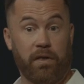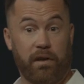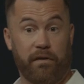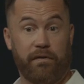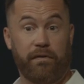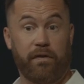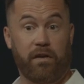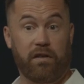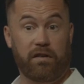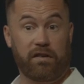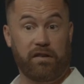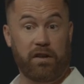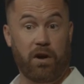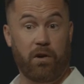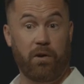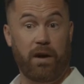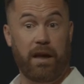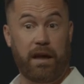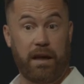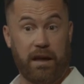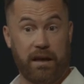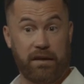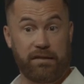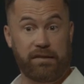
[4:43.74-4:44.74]
when the first note
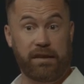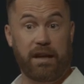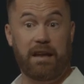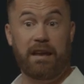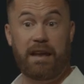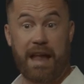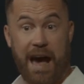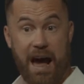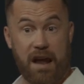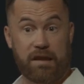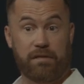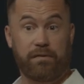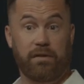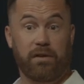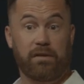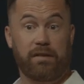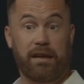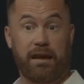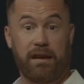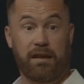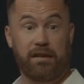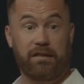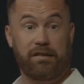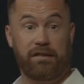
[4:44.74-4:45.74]
hits in Nashville,
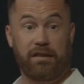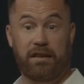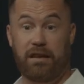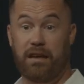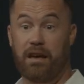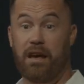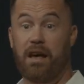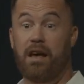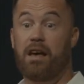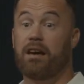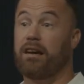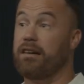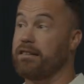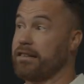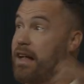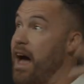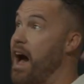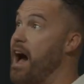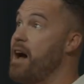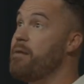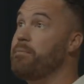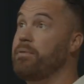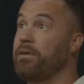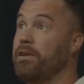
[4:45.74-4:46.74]
Tennessee, because
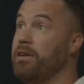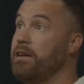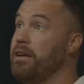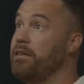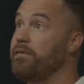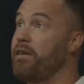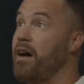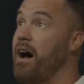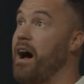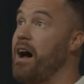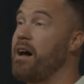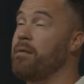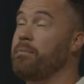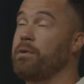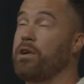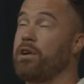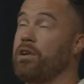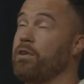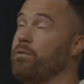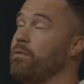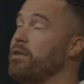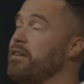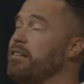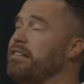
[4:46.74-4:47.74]
I believe I'm
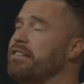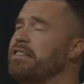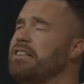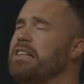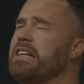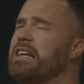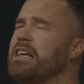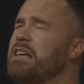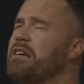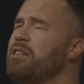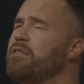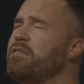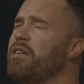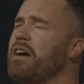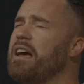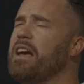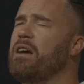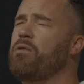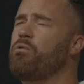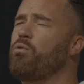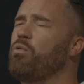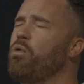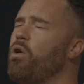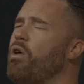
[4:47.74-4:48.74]
going to receive
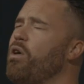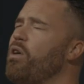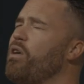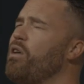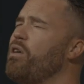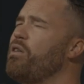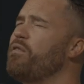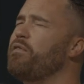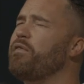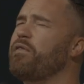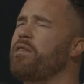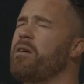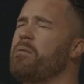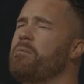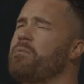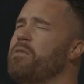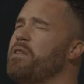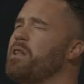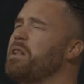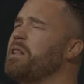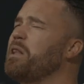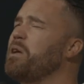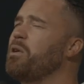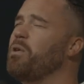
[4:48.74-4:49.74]
a word
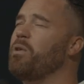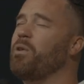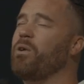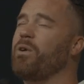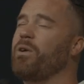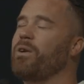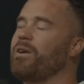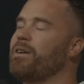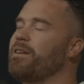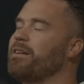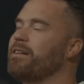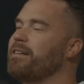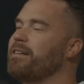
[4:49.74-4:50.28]
from the Lord.